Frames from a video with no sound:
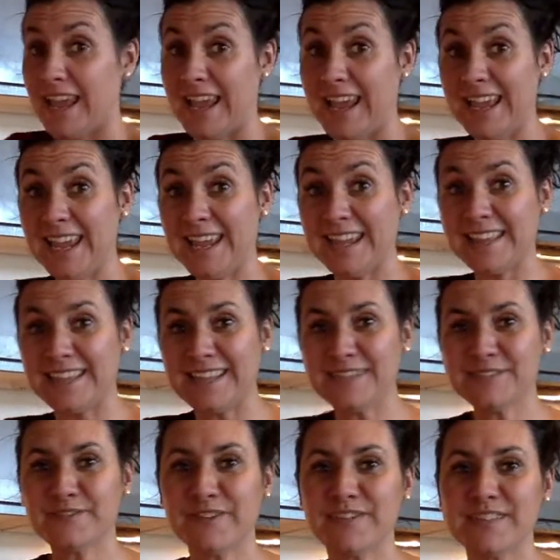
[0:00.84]
Hey,
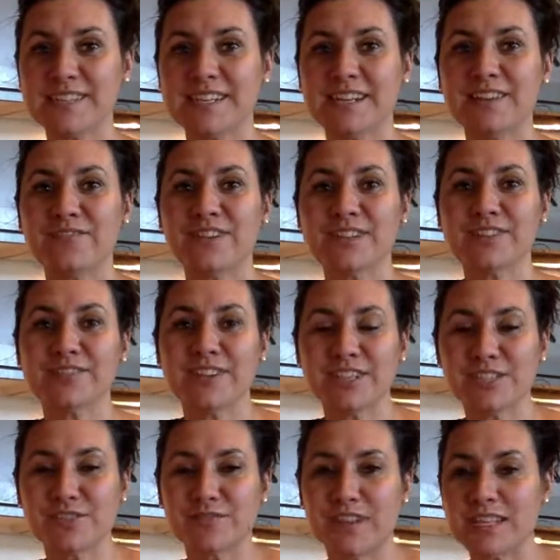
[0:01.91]
thanks for visiting
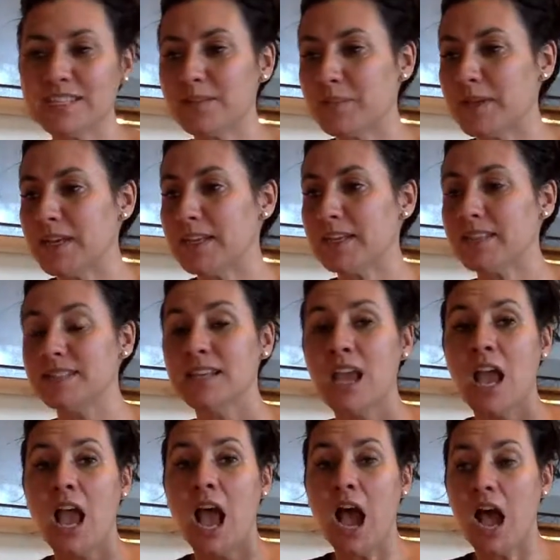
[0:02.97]
Restoration Recipes.
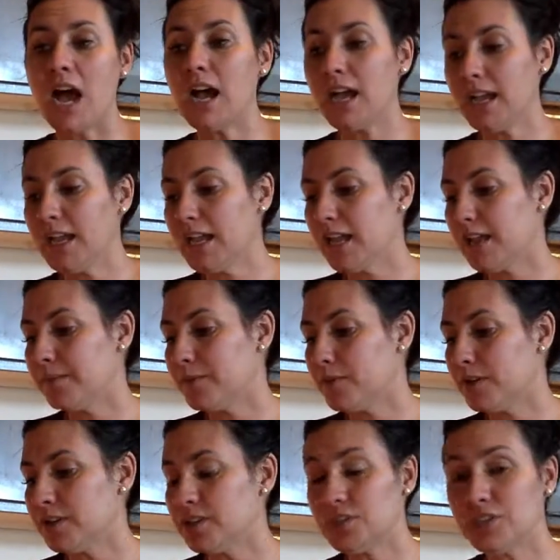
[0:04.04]
I am
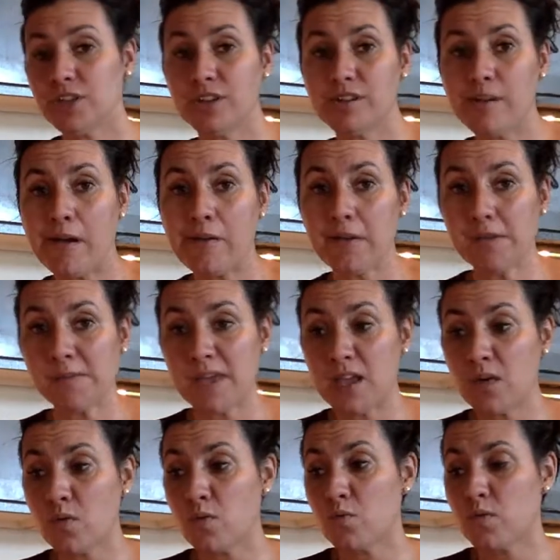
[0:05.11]
going to show you how I
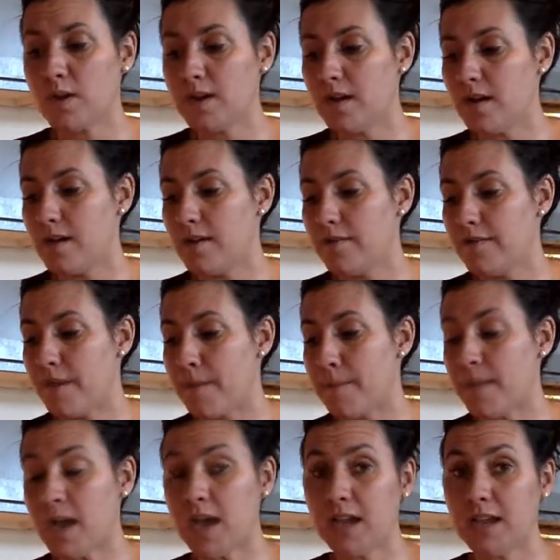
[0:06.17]
make one of
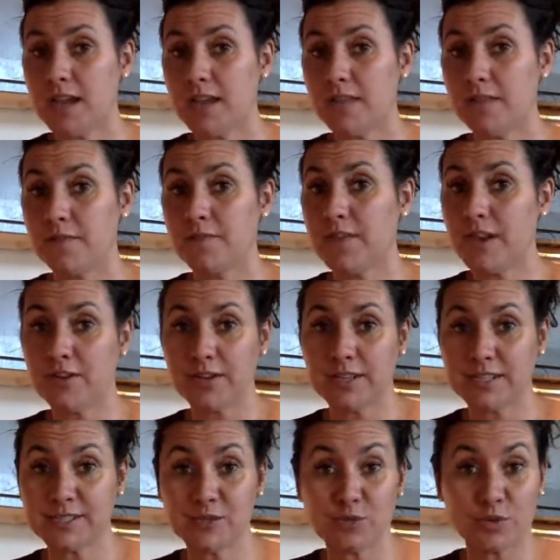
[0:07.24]
my
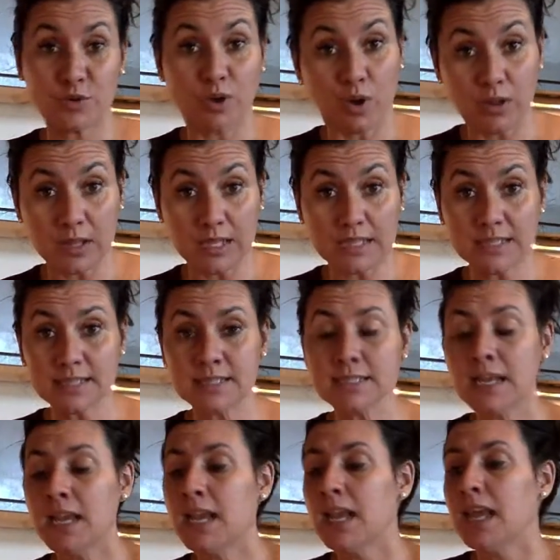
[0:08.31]
various granolas.